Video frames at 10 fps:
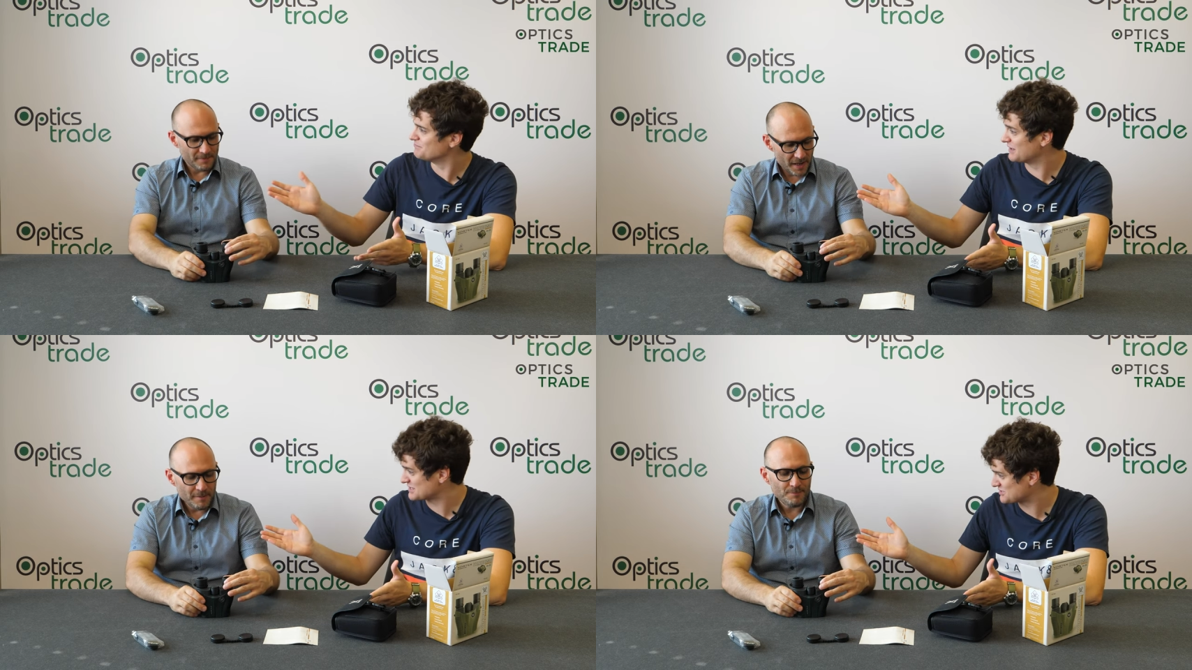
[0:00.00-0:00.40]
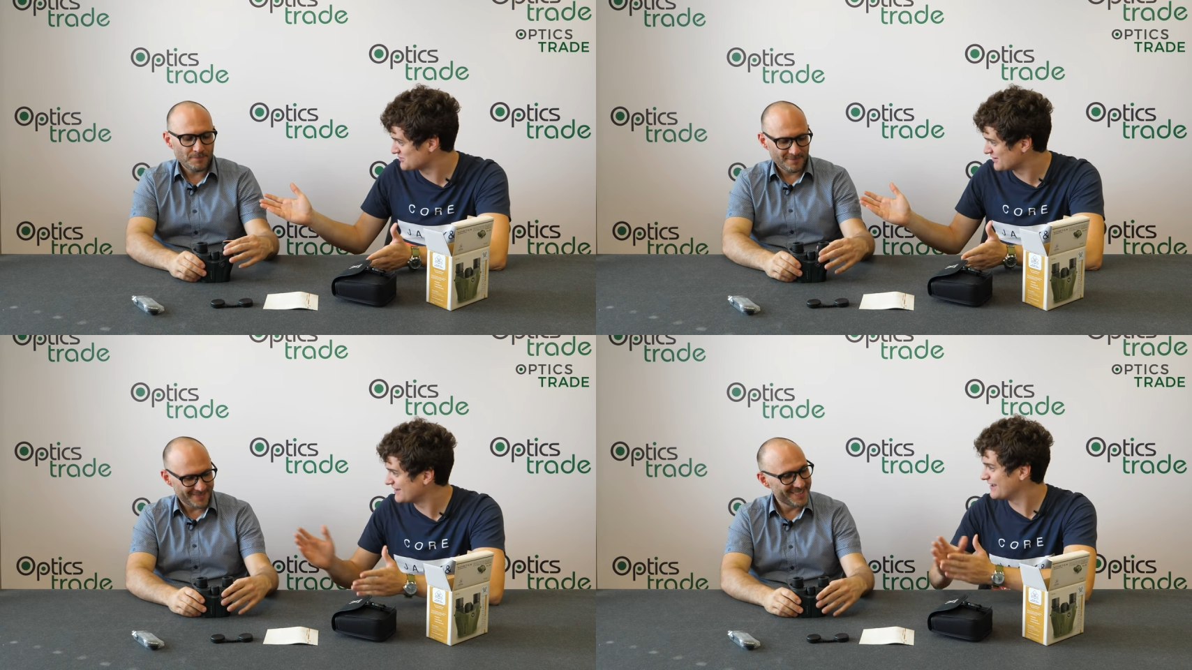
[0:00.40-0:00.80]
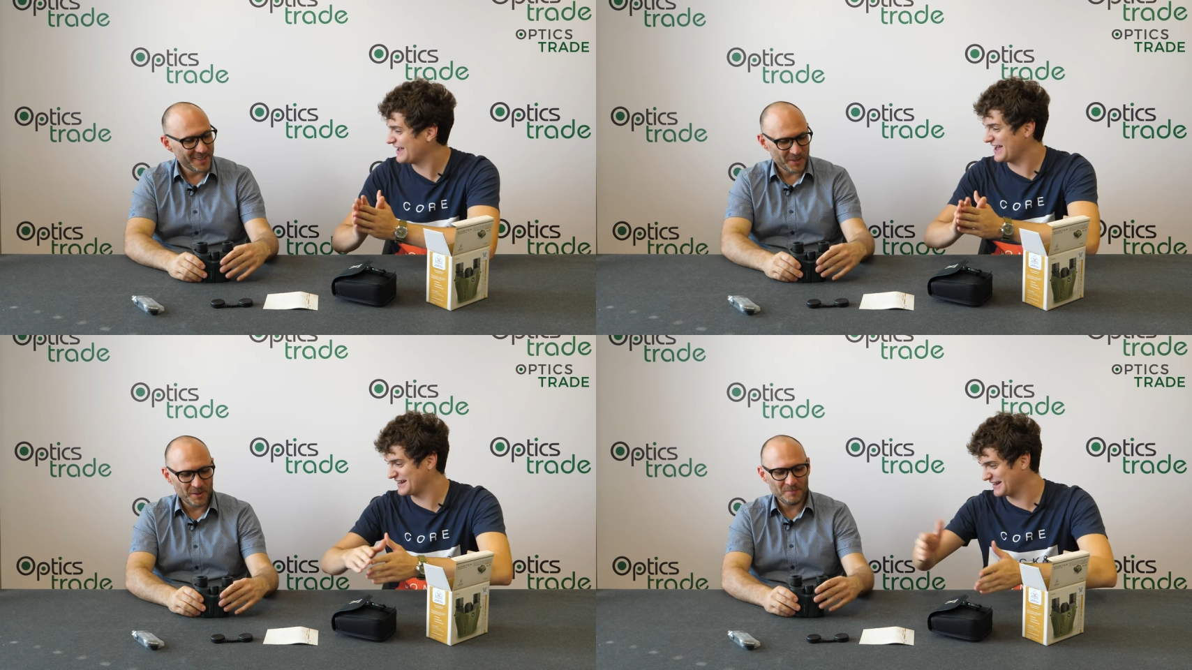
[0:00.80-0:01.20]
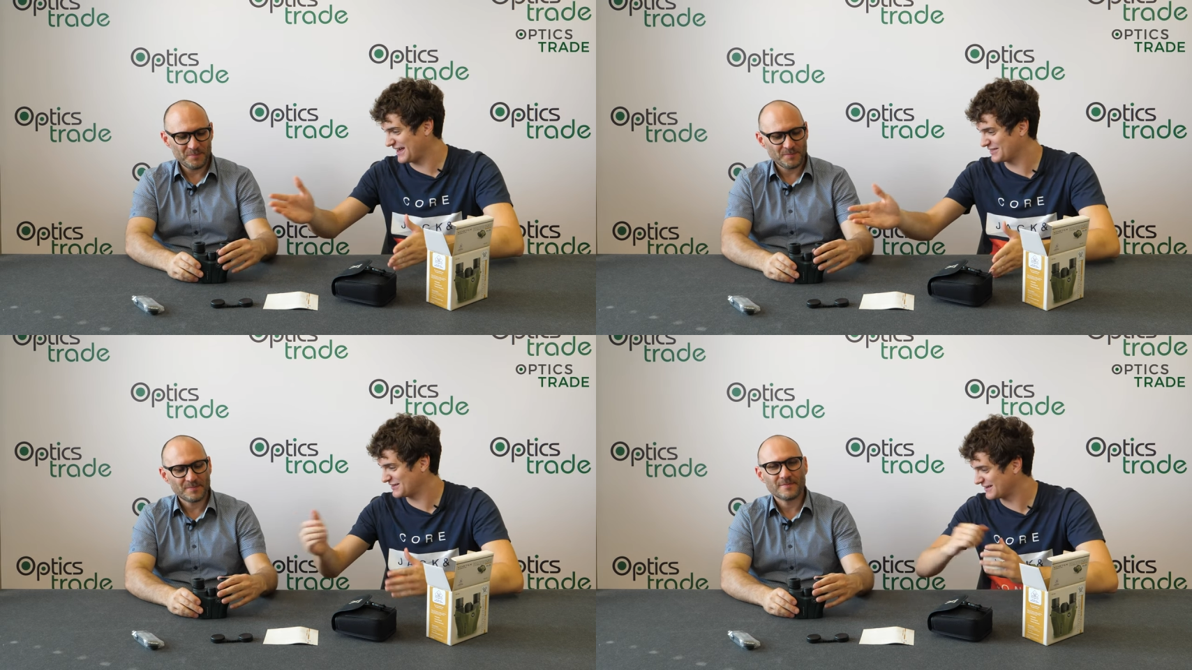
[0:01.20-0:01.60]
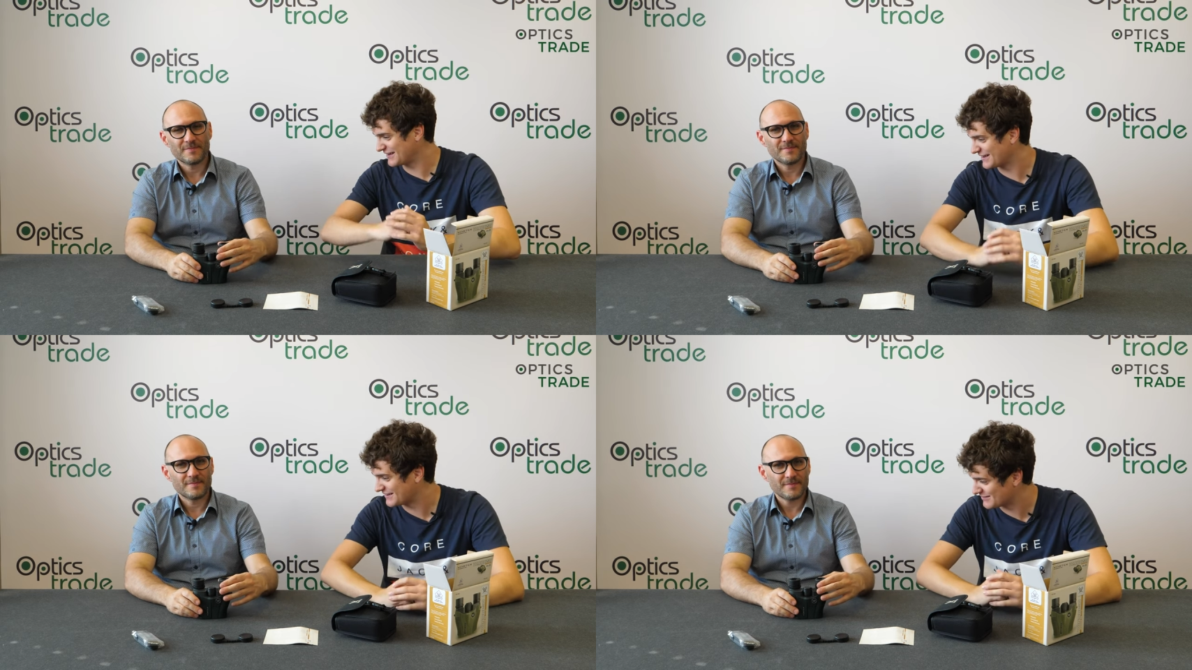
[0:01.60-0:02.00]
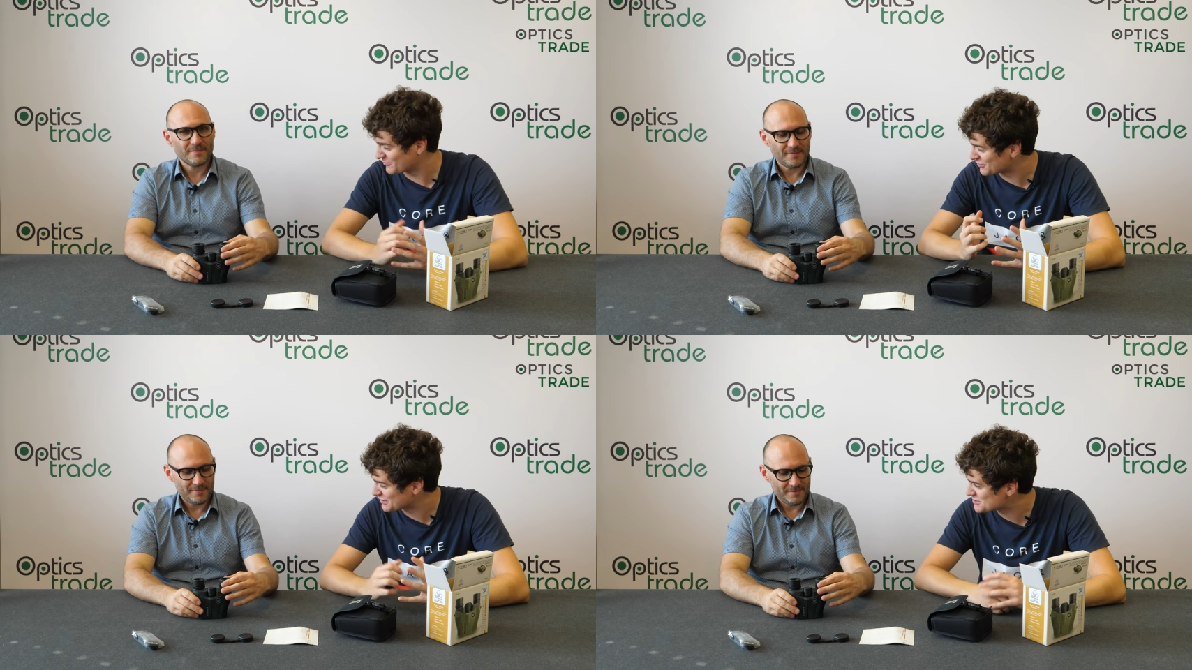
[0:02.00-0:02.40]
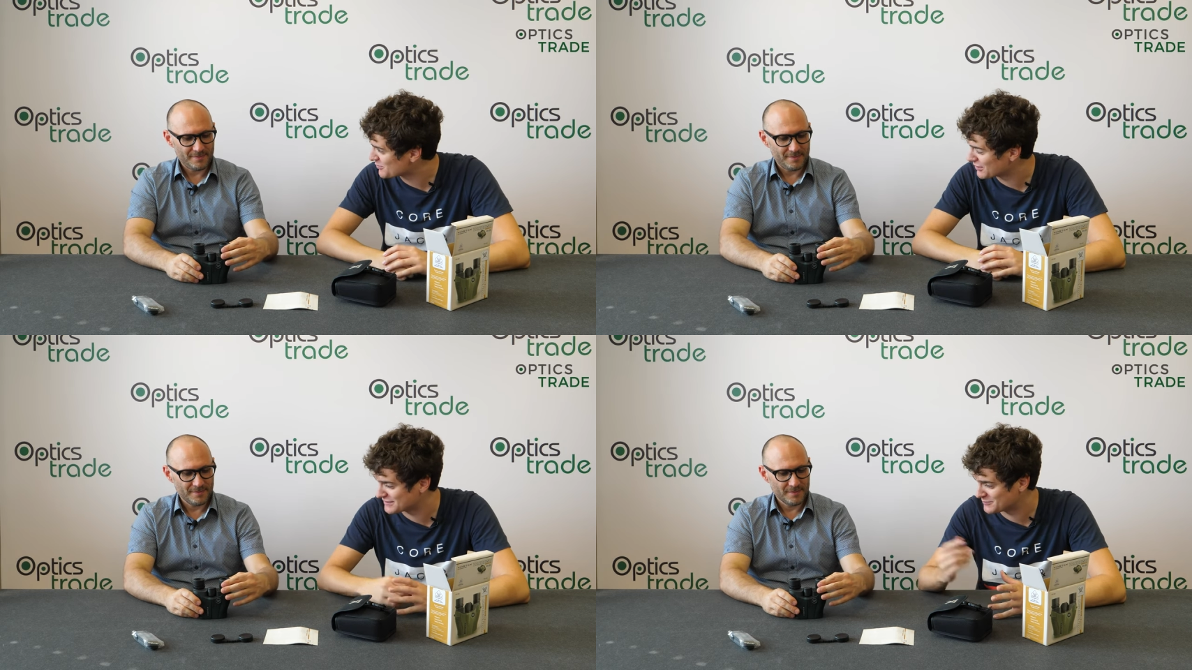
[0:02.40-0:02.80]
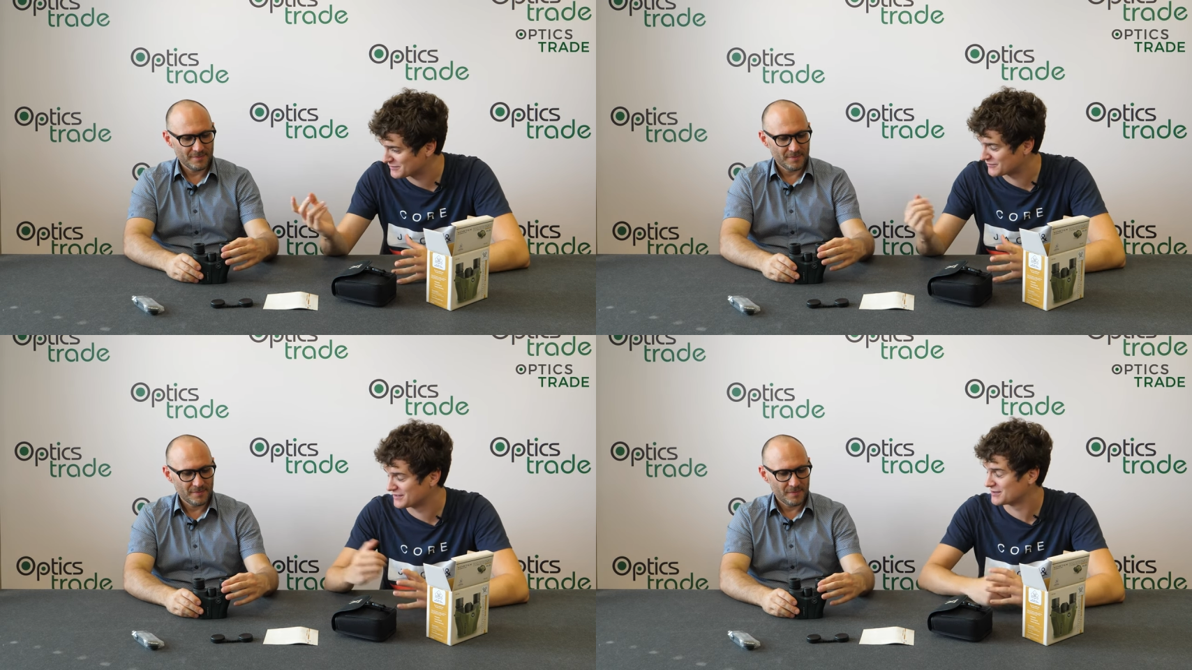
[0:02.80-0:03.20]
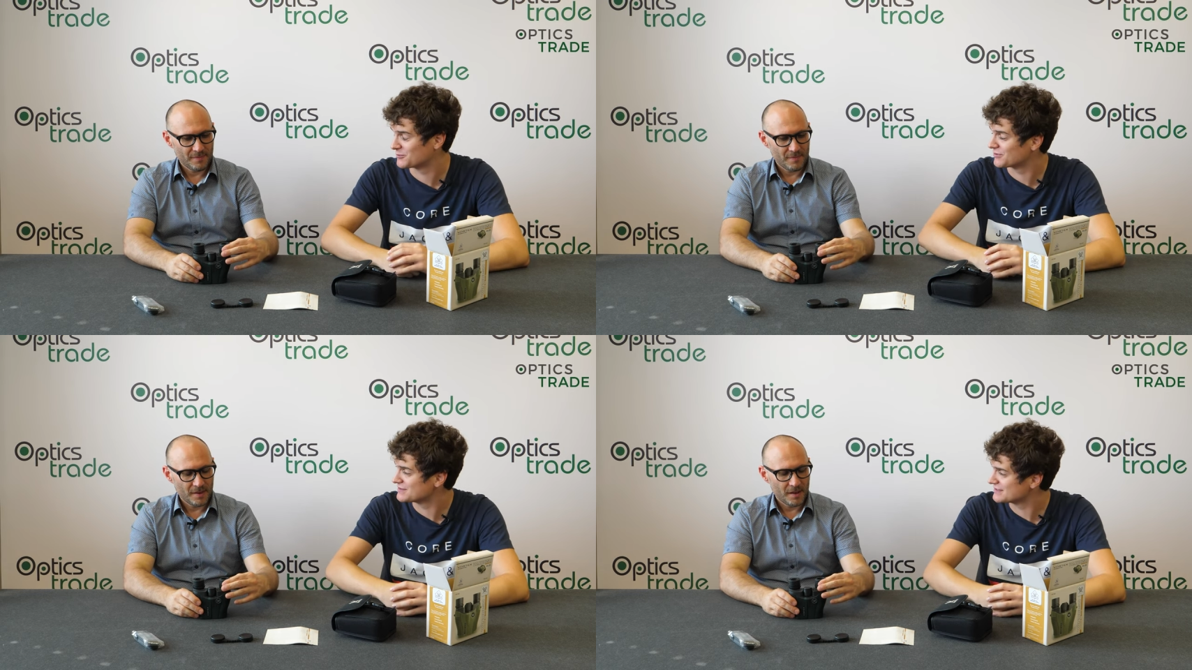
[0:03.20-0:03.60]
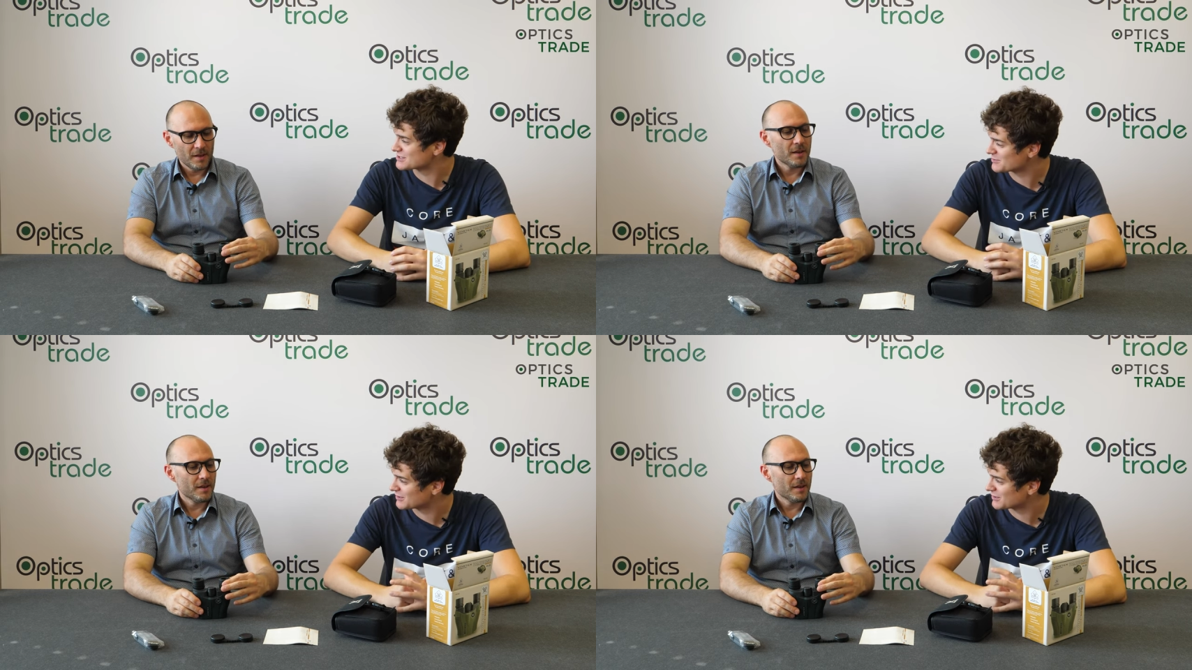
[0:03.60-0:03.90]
Speaker 1: Bless yeah. you, Thank and you. get uh, Vortex quality with the warranty as